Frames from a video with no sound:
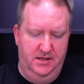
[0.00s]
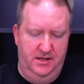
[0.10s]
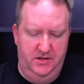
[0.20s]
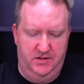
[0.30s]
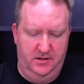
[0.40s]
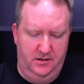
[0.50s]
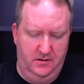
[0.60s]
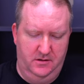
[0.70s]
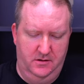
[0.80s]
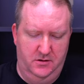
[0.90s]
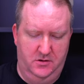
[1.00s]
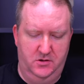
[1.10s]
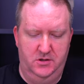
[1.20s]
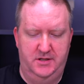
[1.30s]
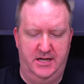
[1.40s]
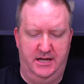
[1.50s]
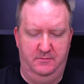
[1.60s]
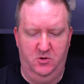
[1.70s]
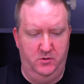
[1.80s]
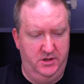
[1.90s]
is the third
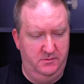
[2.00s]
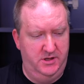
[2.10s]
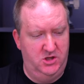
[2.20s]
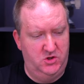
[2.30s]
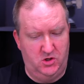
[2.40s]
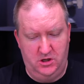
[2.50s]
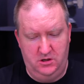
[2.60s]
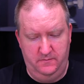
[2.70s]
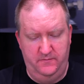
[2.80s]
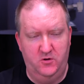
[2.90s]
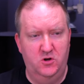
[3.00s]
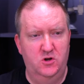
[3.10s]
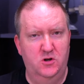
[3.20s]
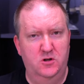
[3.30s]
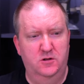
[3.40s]
time going to be a charm for her.